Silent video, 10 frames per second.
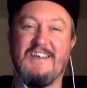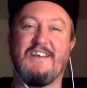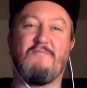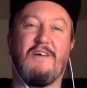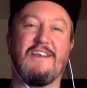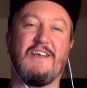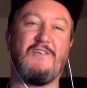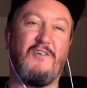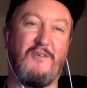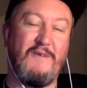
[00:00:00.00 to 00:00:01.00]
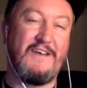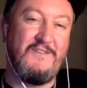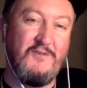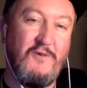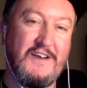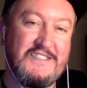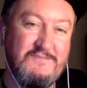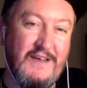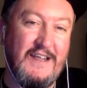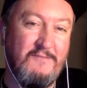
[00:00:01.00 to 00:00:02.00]
Never mind the color, man. You'd want to
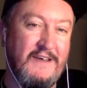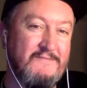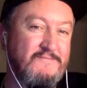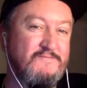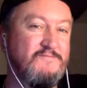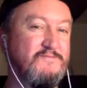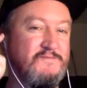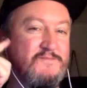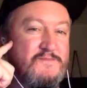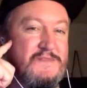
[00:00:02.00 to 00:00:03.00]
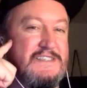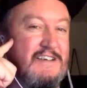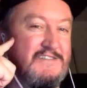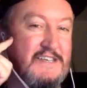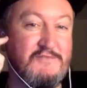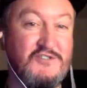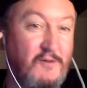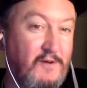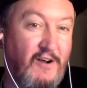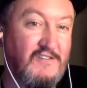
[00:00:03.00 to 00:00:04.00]
smell it, man. Seriously, would
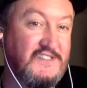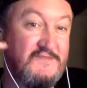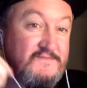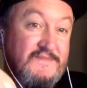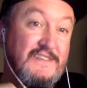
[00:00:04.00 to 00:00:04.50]
drop a horse.